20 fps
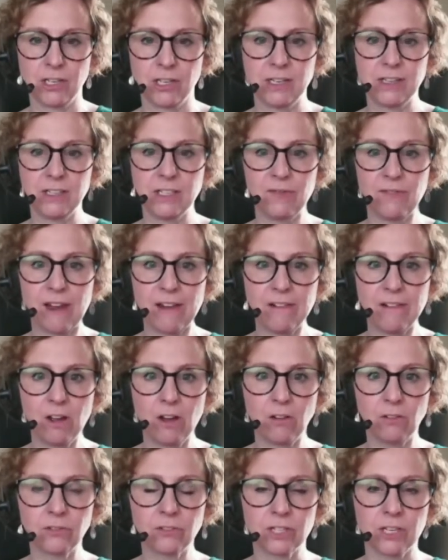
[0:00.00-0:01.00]
and it's very
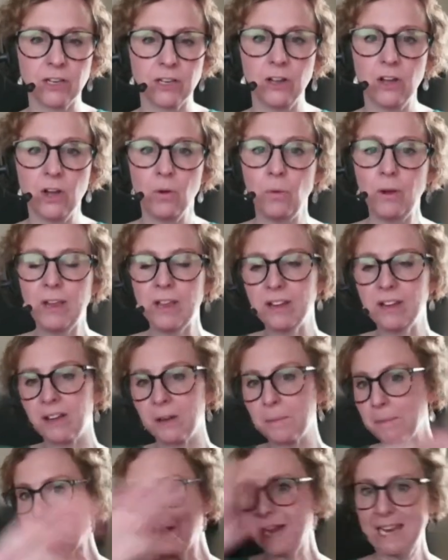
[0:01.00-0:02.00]
often we can
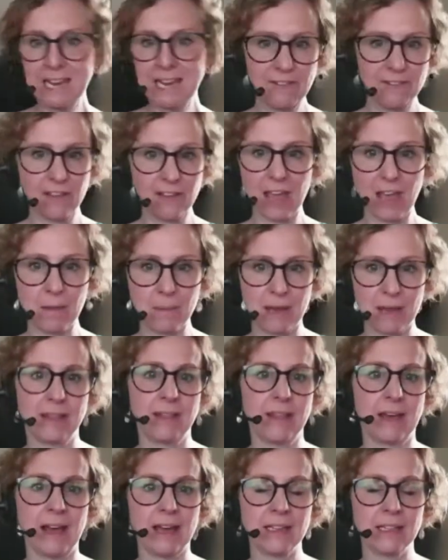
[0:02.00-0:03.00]
completely forget about
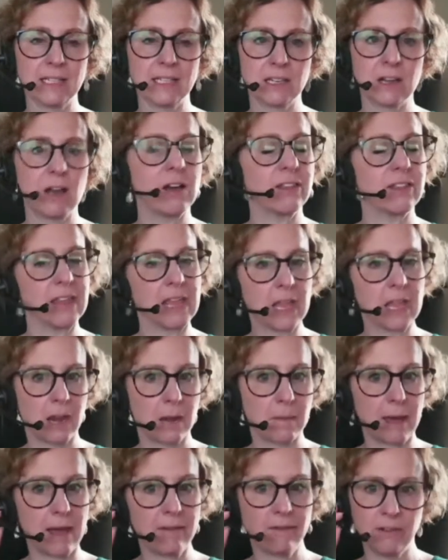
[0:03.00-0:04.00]
that and start thinking
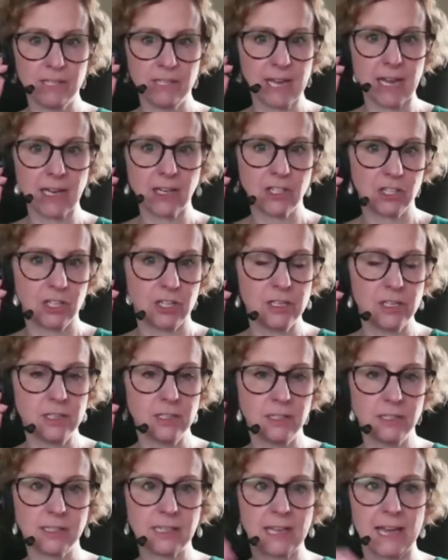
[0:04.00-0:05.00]
about
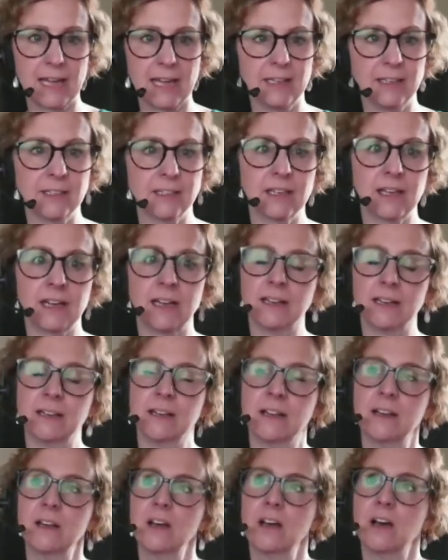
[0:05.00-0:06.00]
redactions and
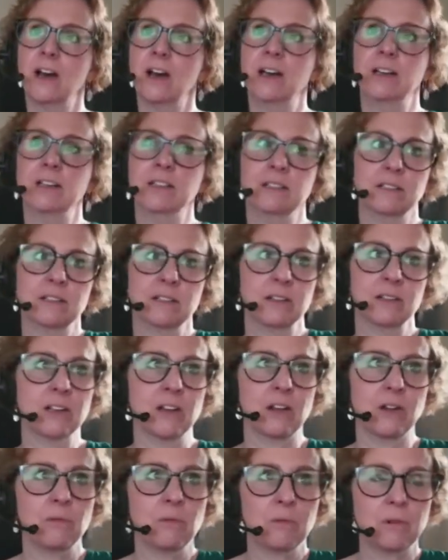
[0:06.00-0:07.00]
you
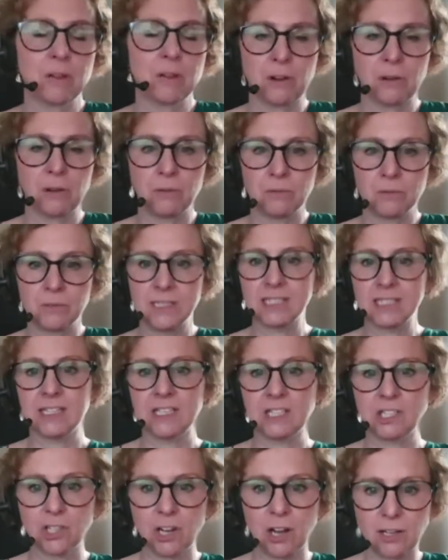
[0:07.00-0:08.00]
know, did
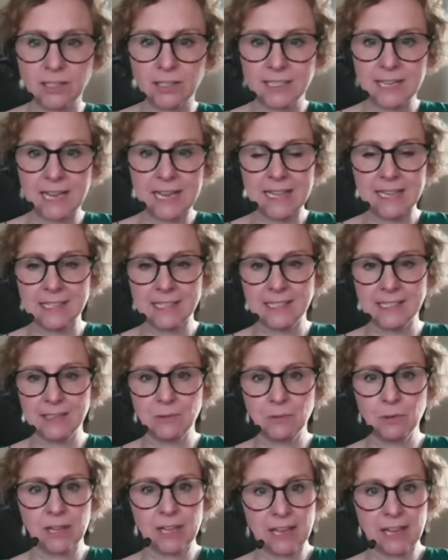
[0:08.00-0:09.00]
this child say this, and
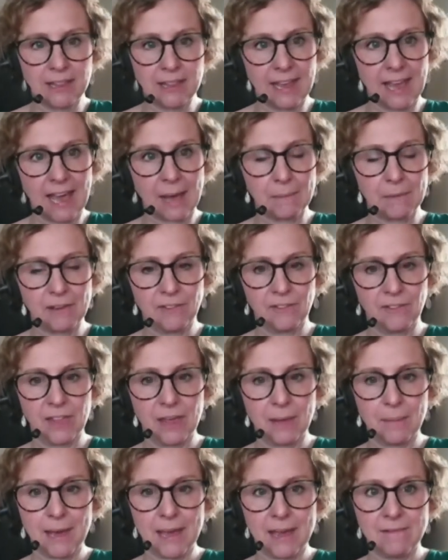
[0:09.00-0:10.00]
are they happy for
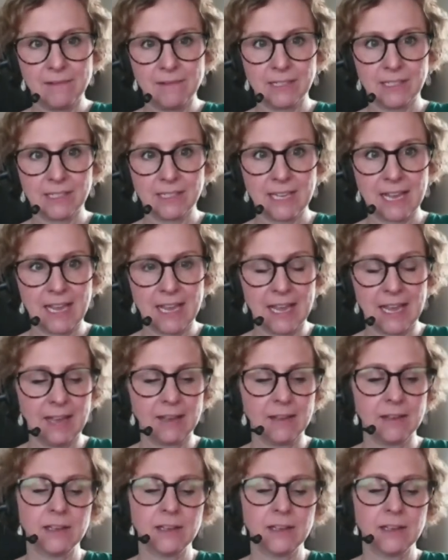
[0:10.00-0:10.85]
their parent to say it?